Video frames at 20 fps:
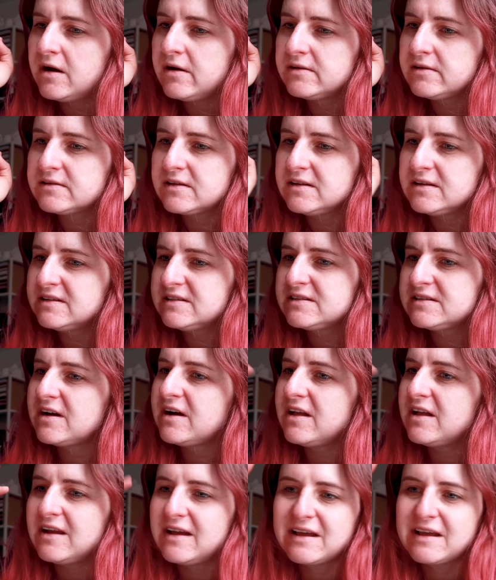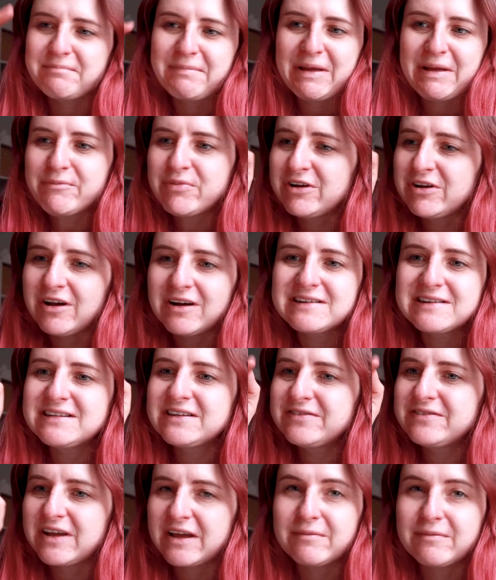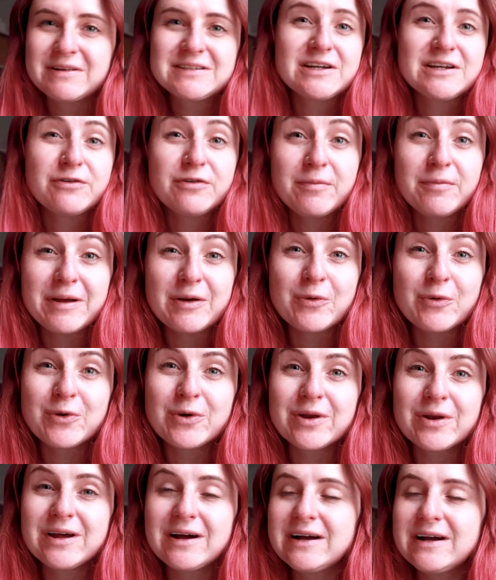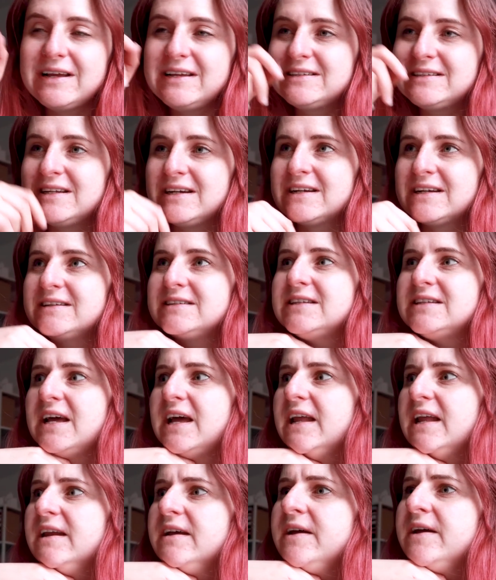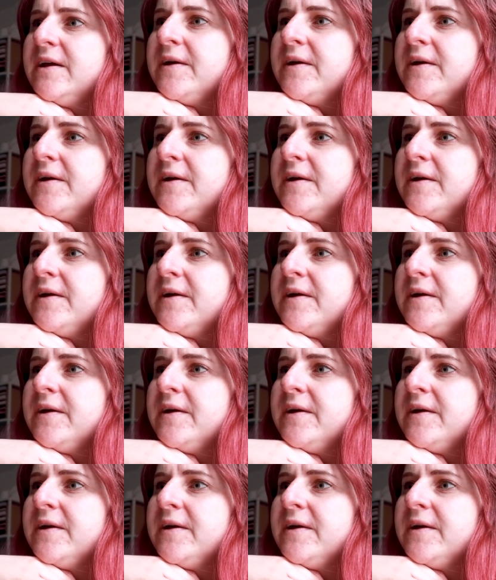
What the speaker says: I was going to start like being productive, getting myself a bit organised, like I said.